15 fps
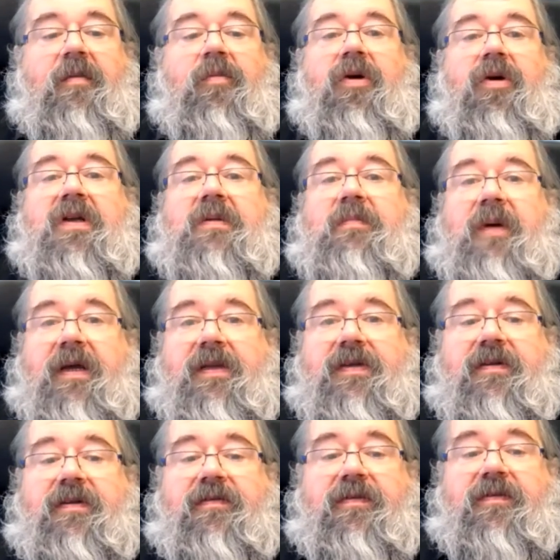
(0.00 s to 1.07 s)
more
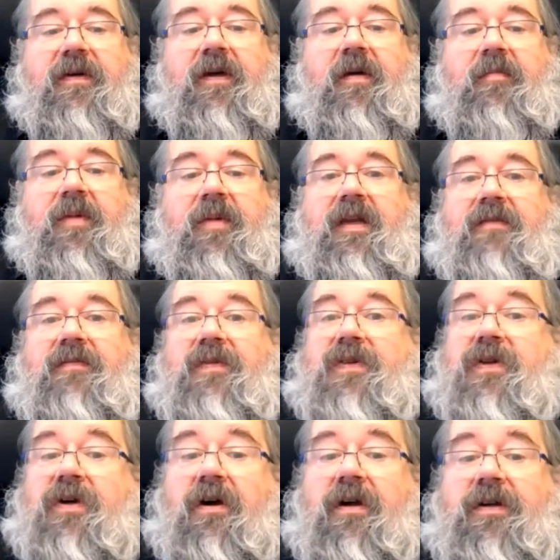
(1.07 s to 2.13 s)
expensive, but even
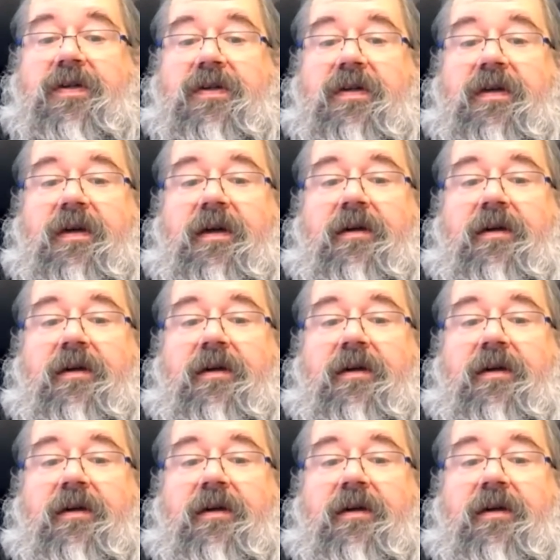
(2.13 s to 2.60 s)
scarce,